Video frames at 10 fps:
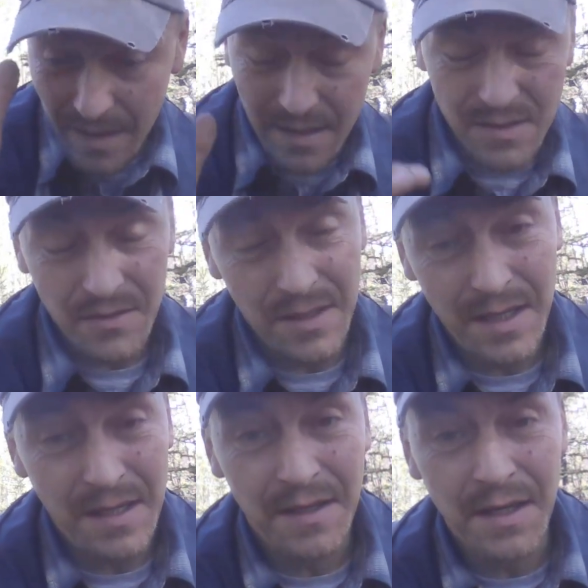and so he,
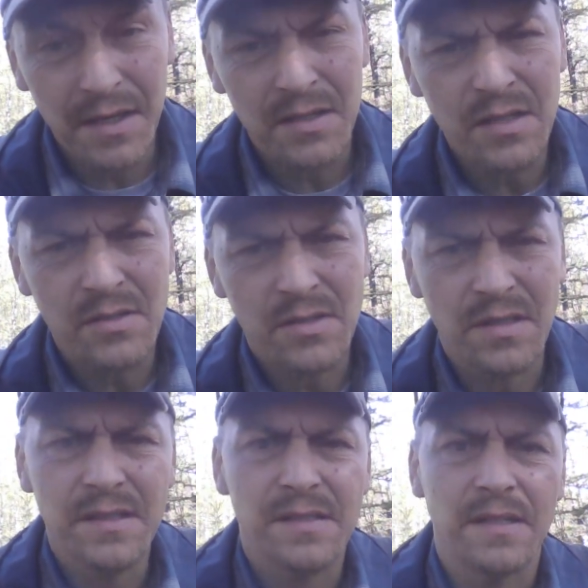he continues to
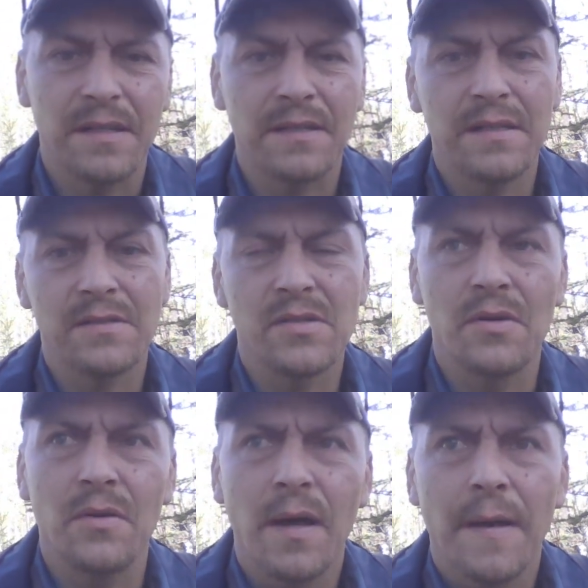listen, and, and
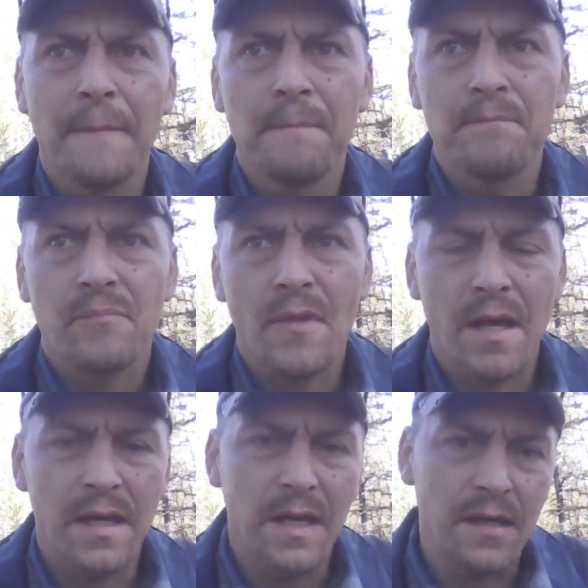so
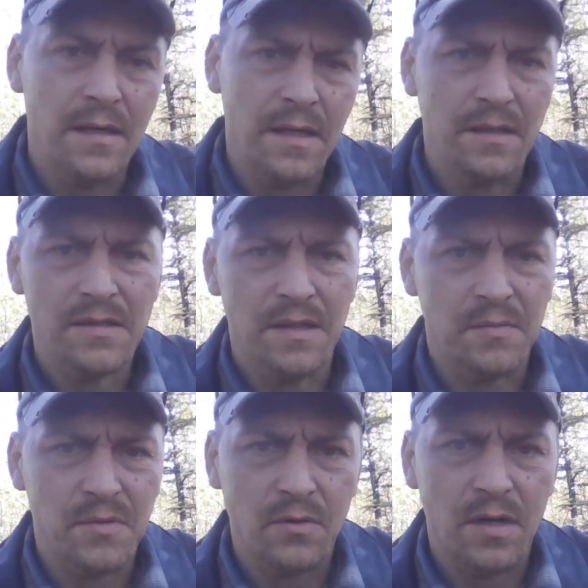he he
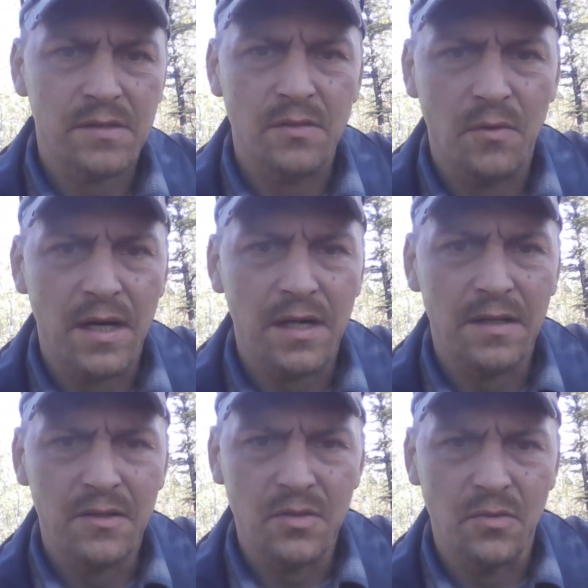slips across the way
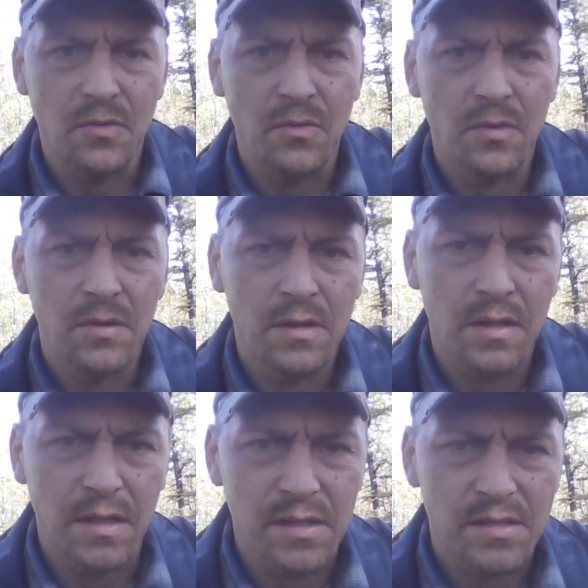to
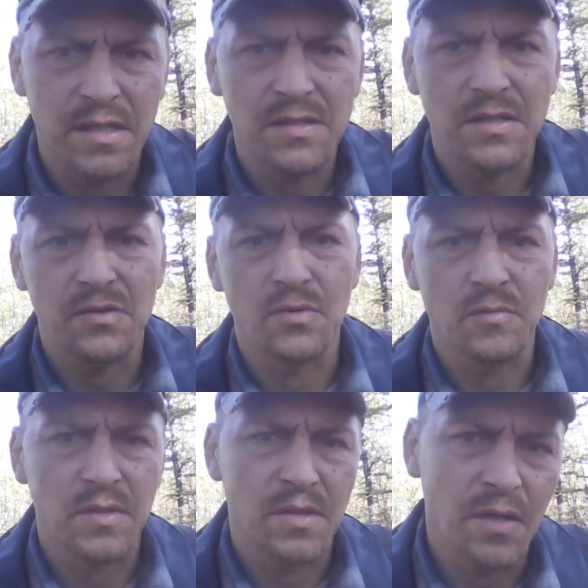his niece's
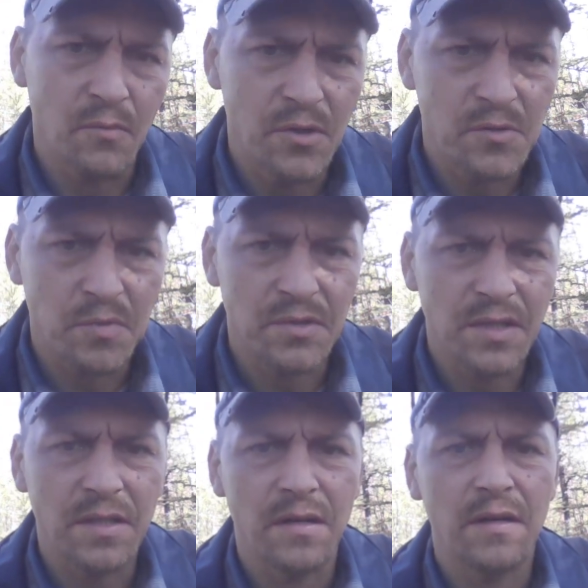room and, and whispers
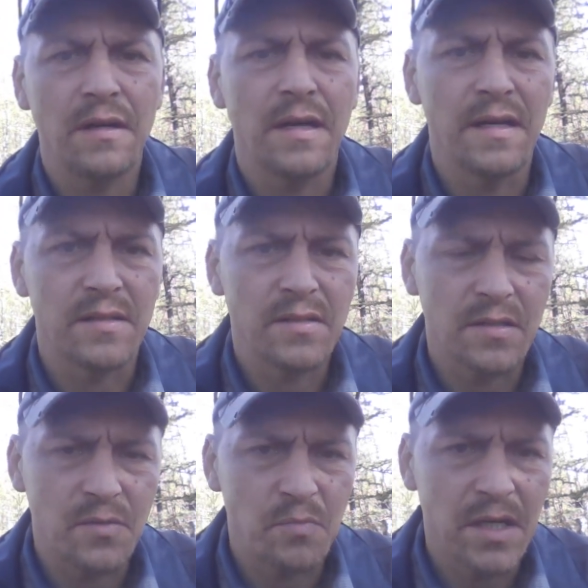in there. It's
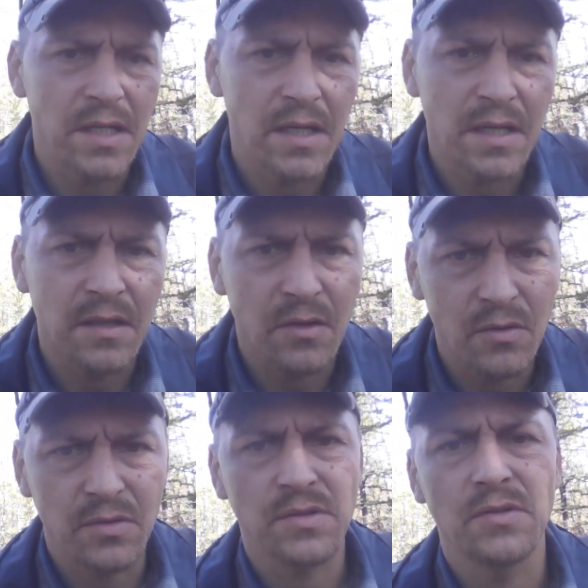it's peeking in the
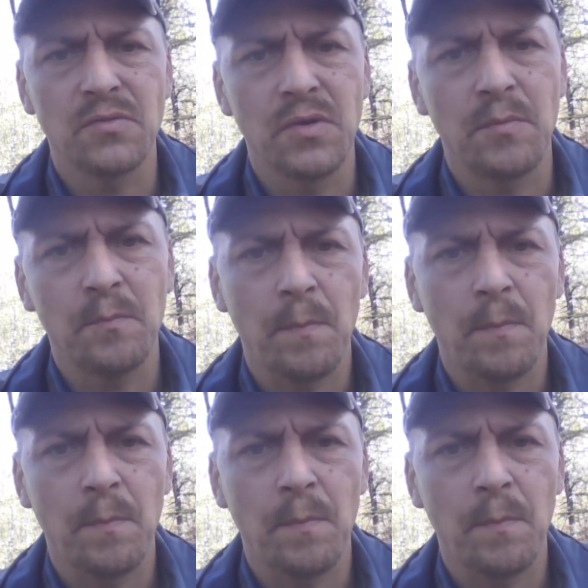girls' room.